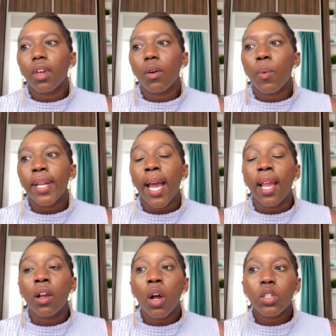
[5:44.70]
when
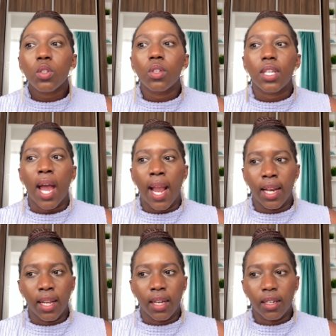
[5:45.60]
I got to
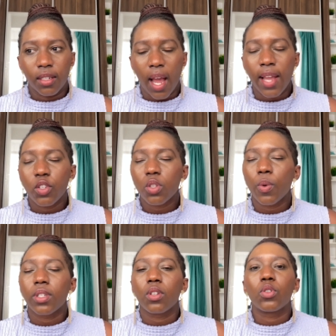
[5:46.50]
Thailand, I just
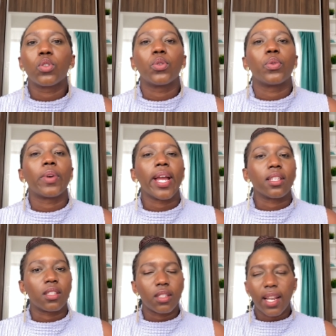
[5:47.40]
wanted to
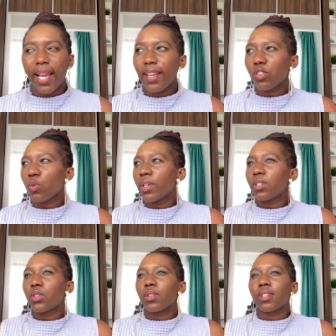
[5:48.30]
rest. Like I just
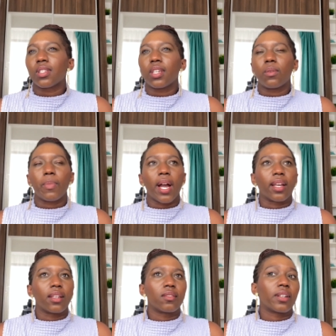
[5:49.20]
wanted to sit
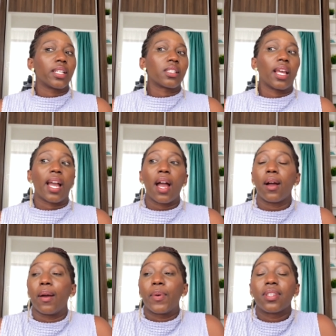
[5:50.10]
back and rest. Like
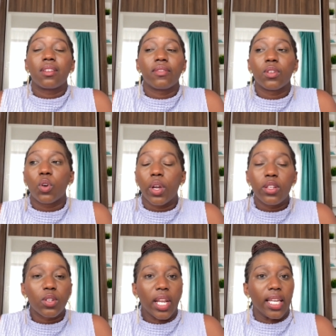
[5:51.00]
I wasn't even
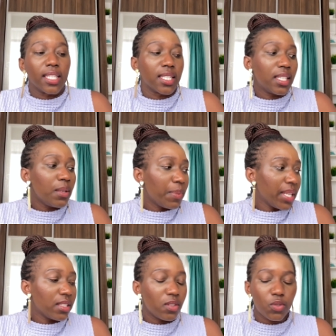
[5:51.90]
going to like see
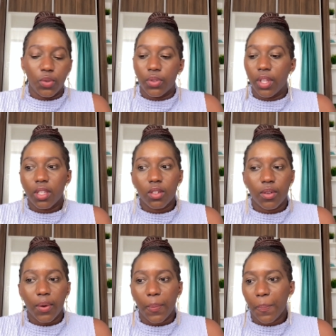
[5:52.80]
places, do things,
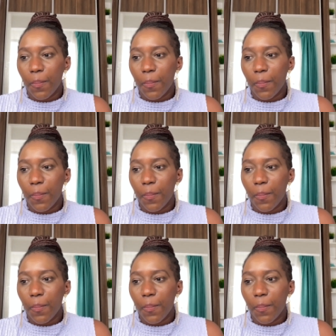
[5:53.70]
no.